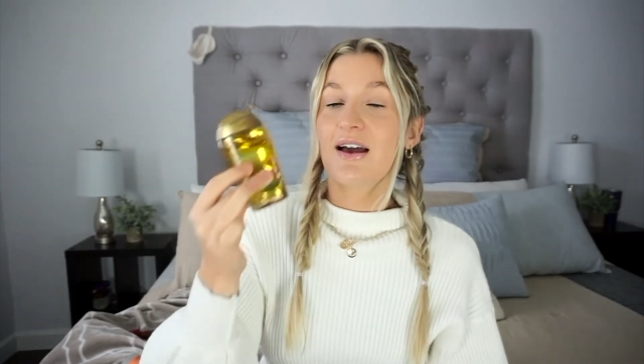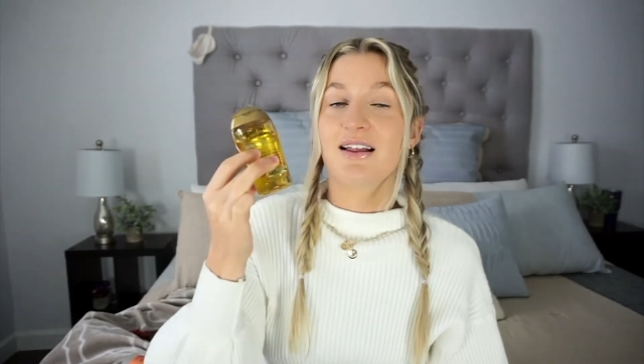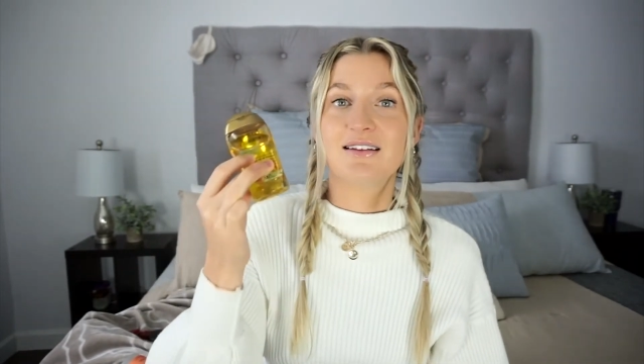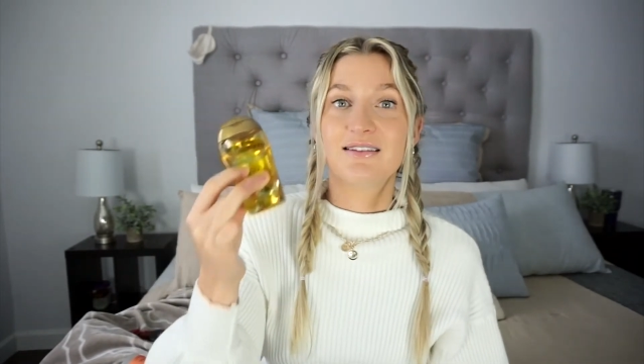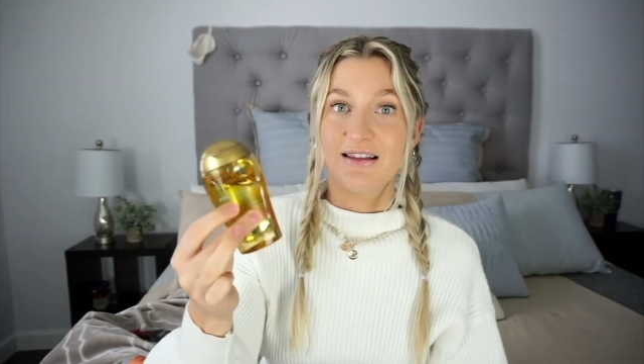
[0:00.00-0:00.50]

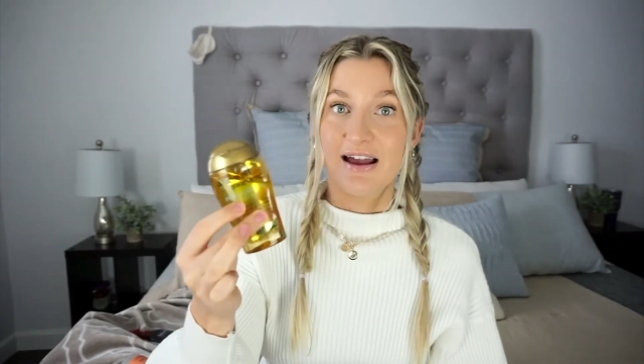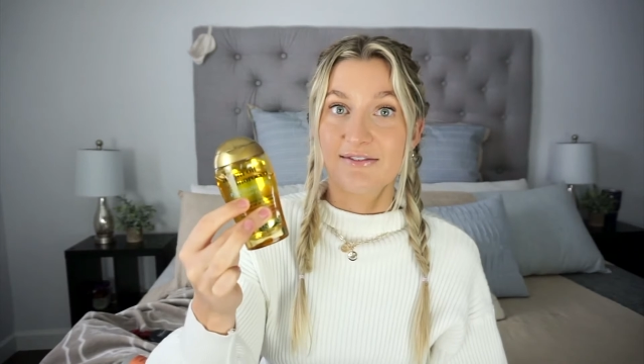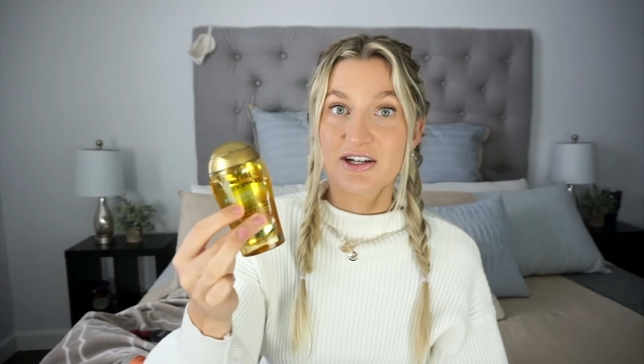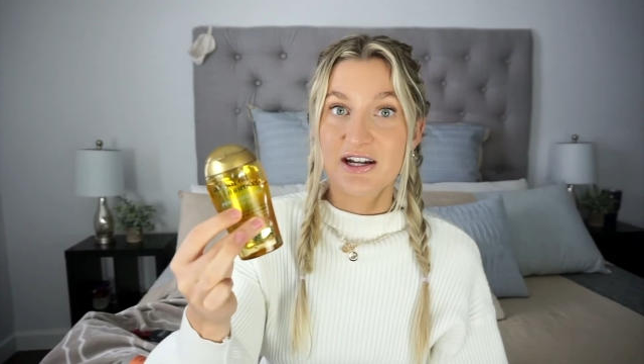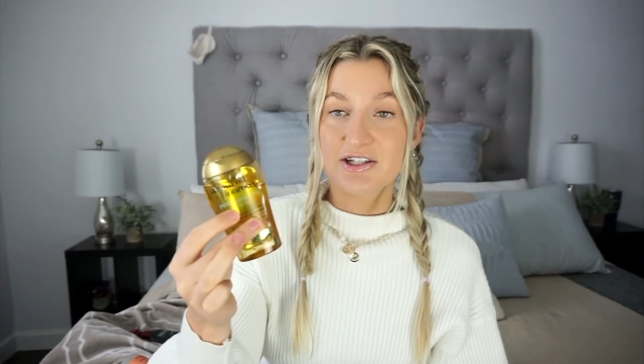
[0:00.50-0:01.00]

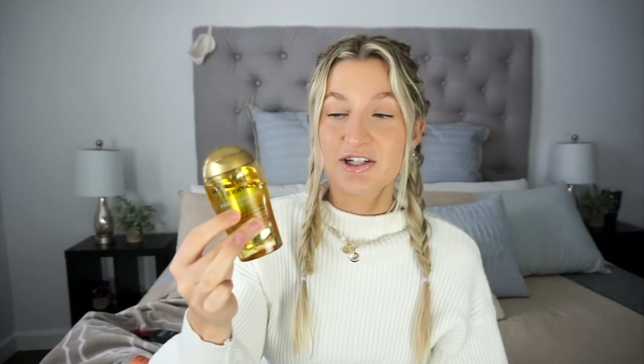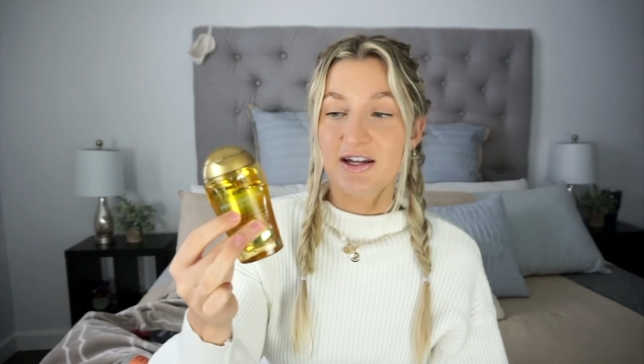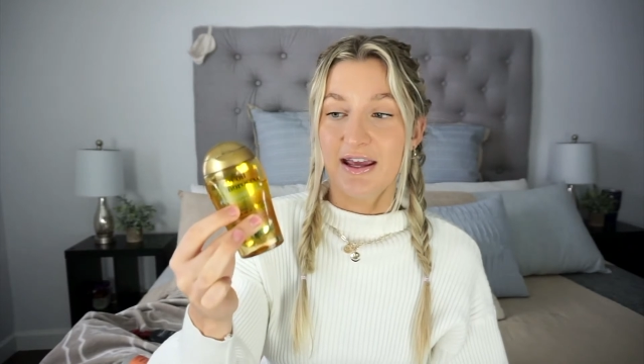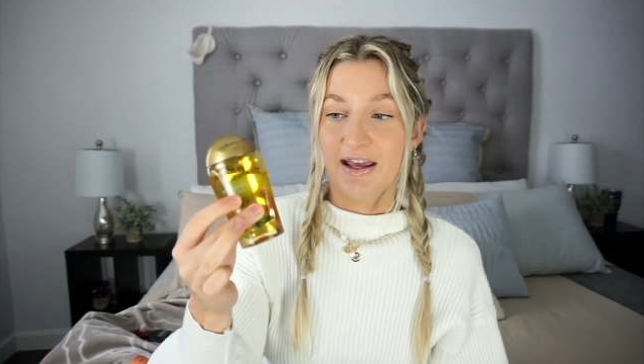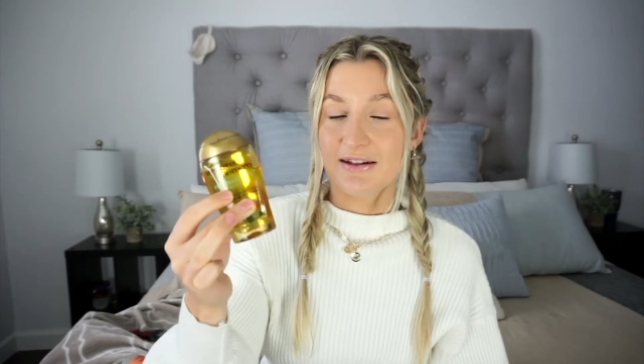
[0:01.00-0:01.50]

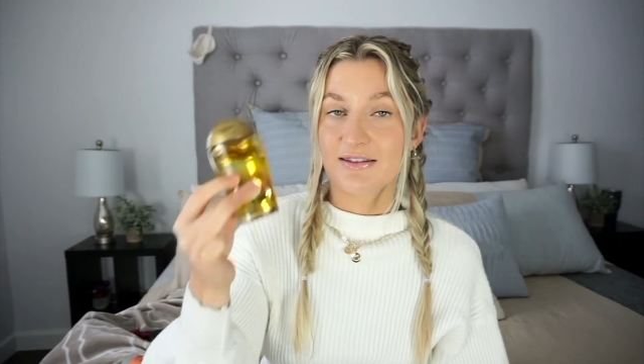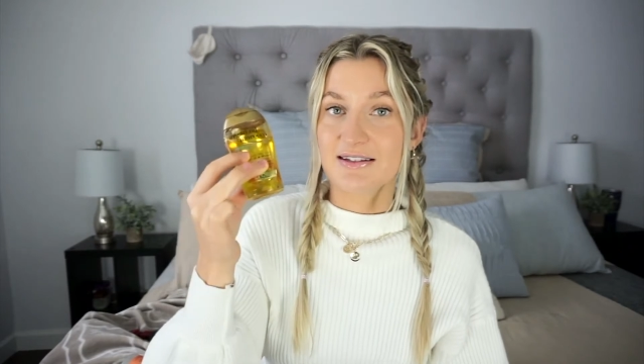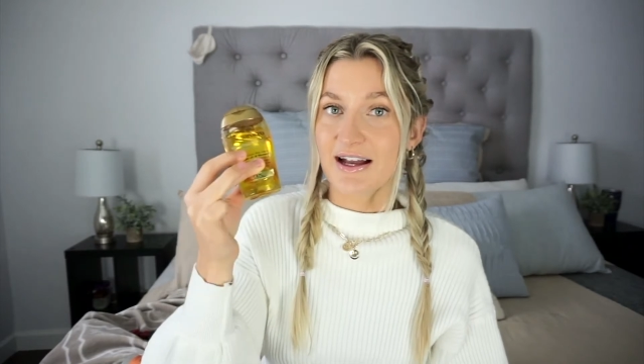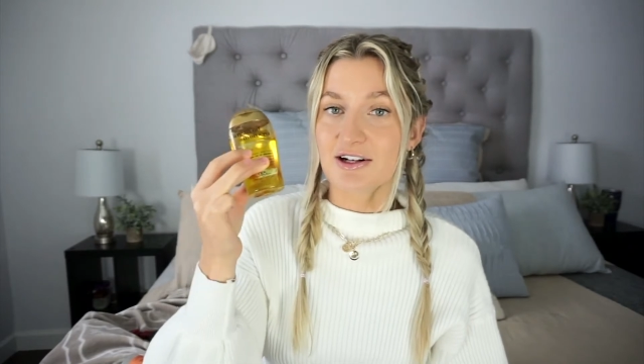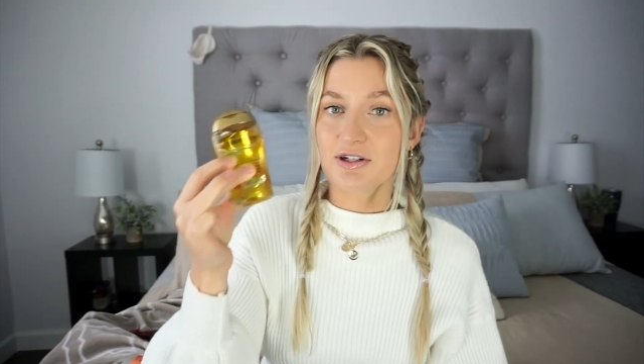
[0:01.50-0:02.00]
life-changing. And this
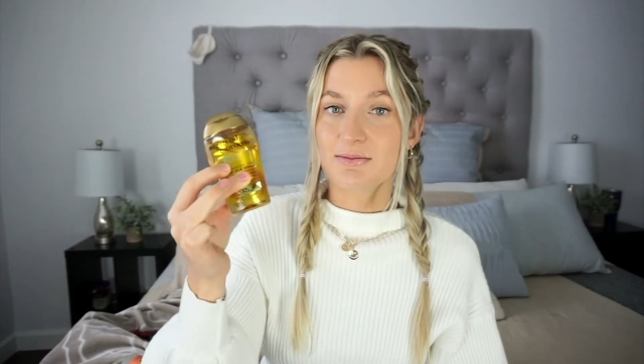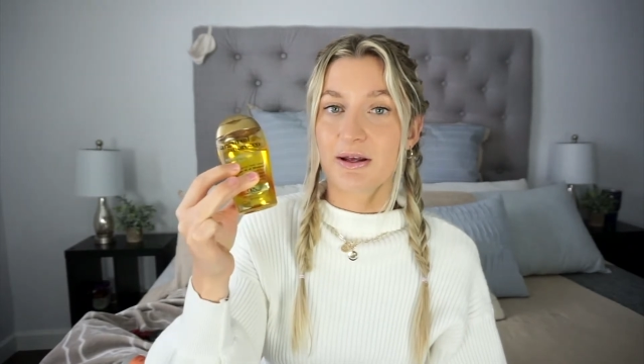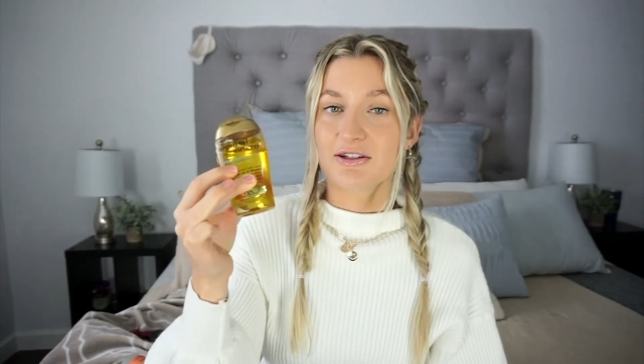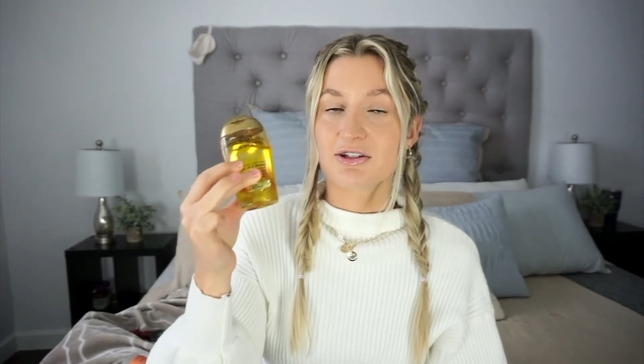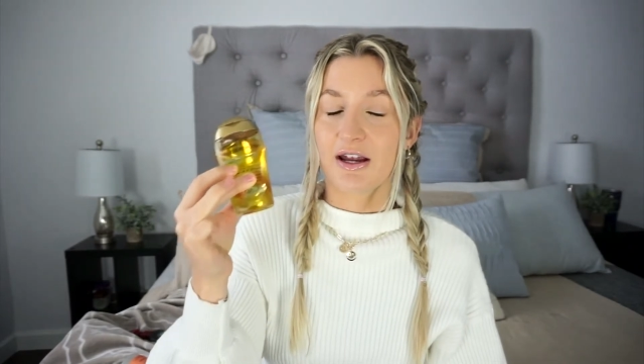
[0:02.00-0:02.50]
actually
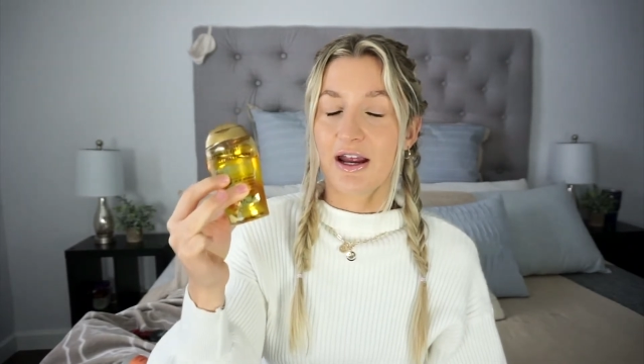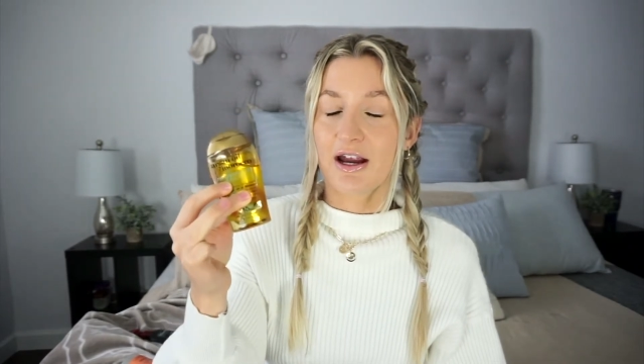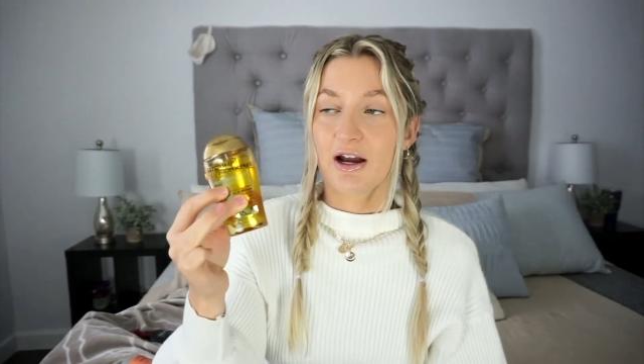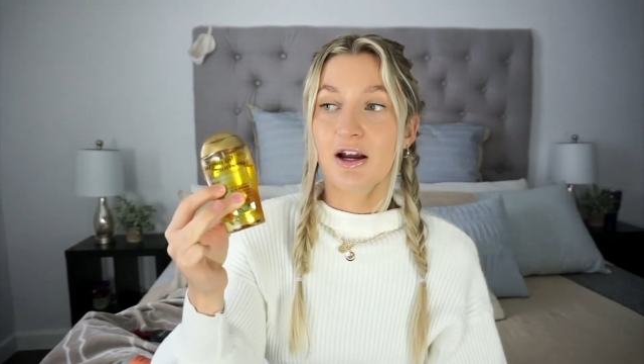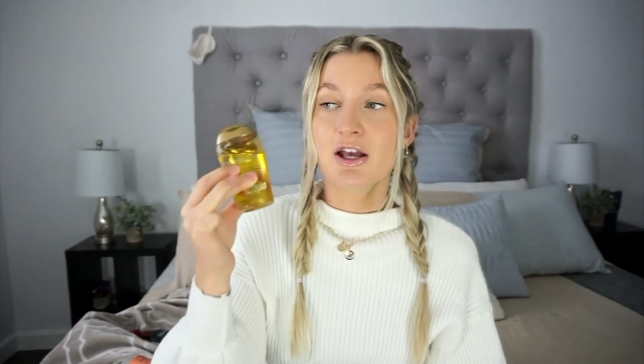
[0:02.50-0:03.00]
makes your
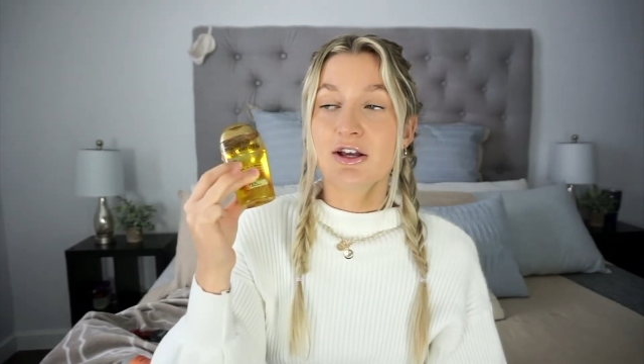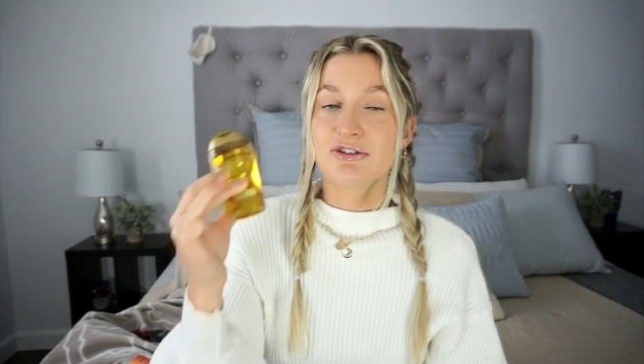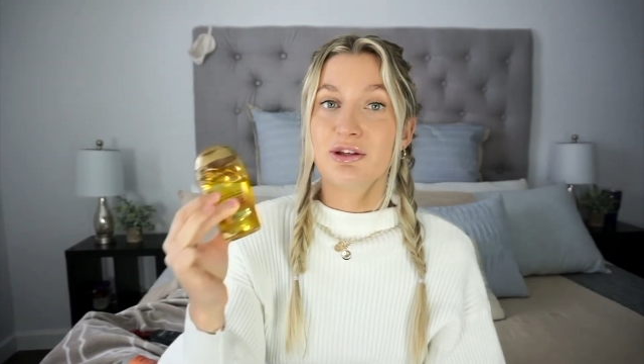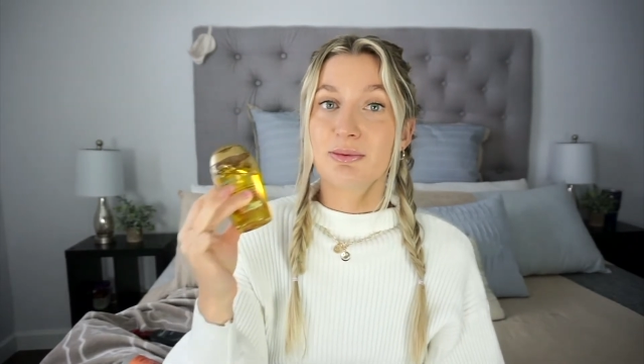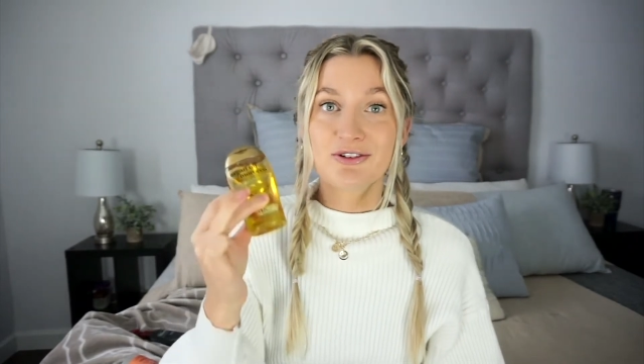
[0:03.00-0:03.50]
hair
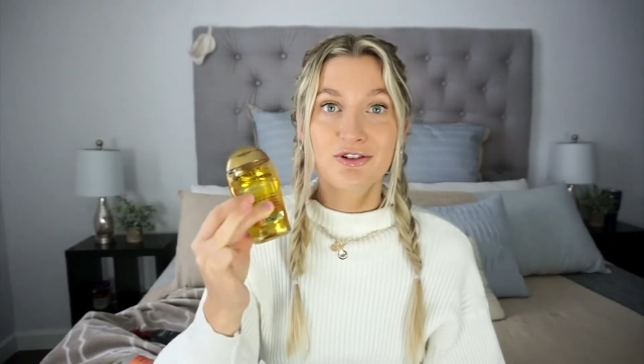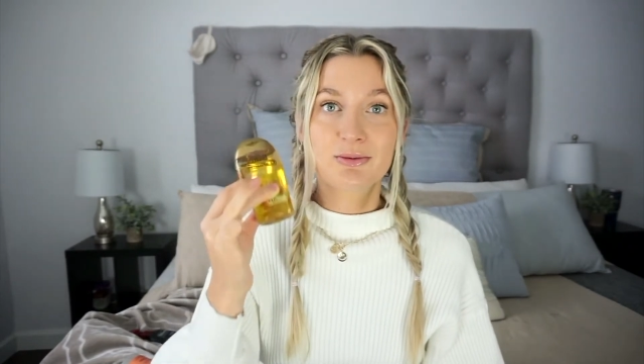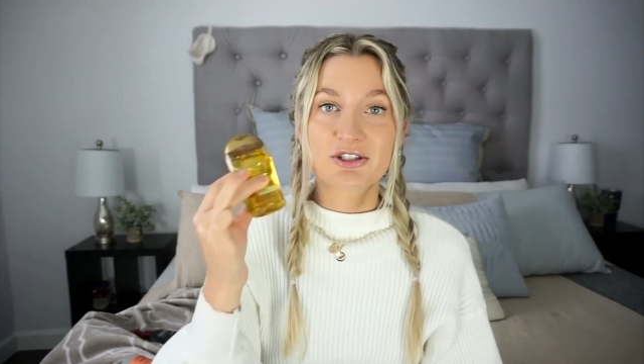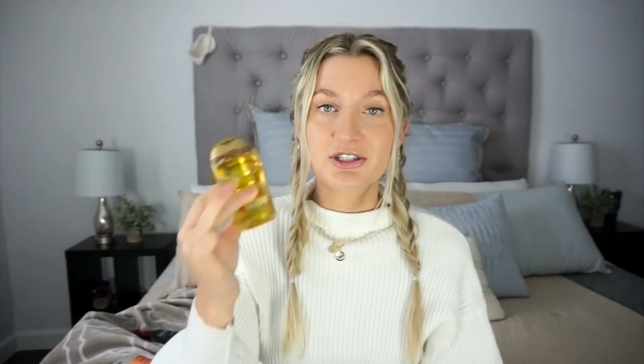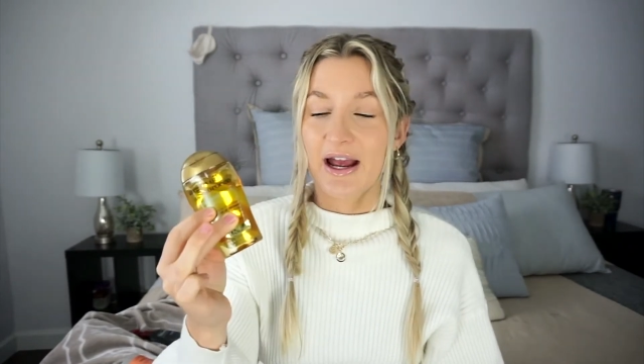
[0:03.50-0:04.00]
super,
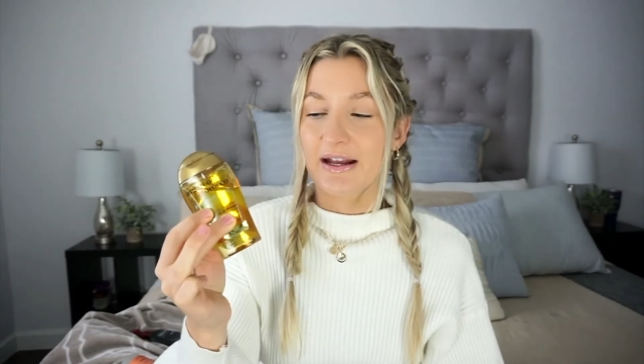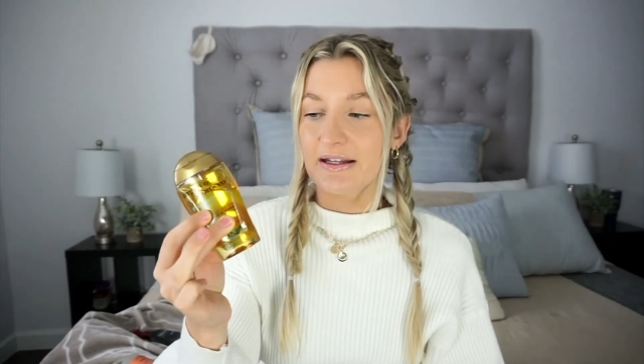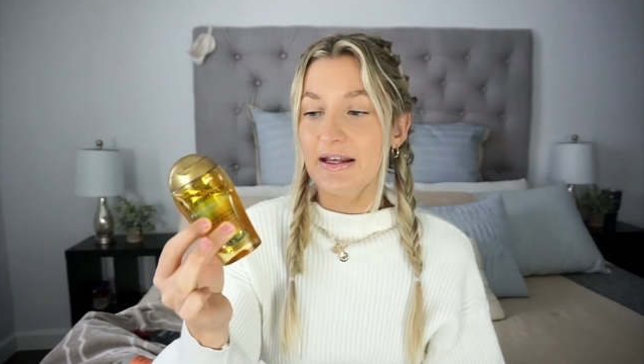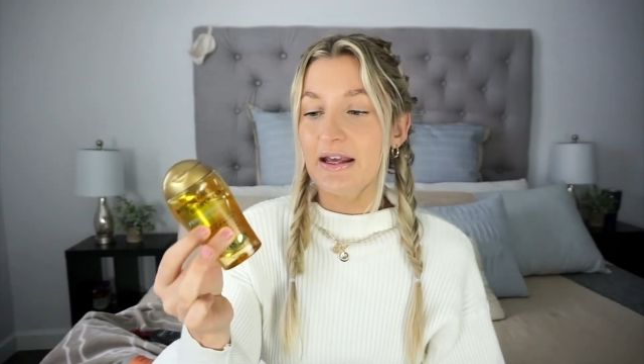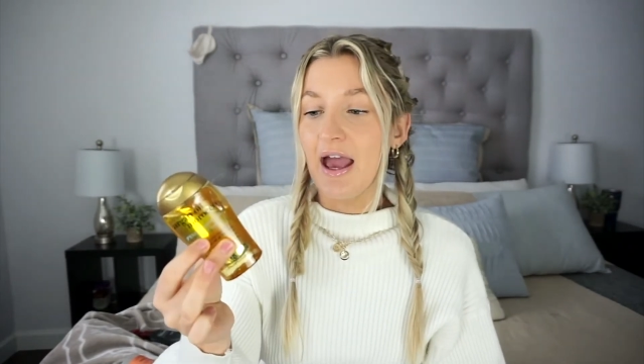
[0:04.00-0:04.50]
super
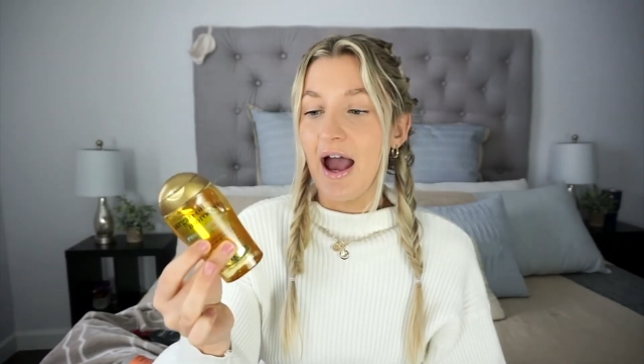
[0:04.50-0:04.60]
shiny.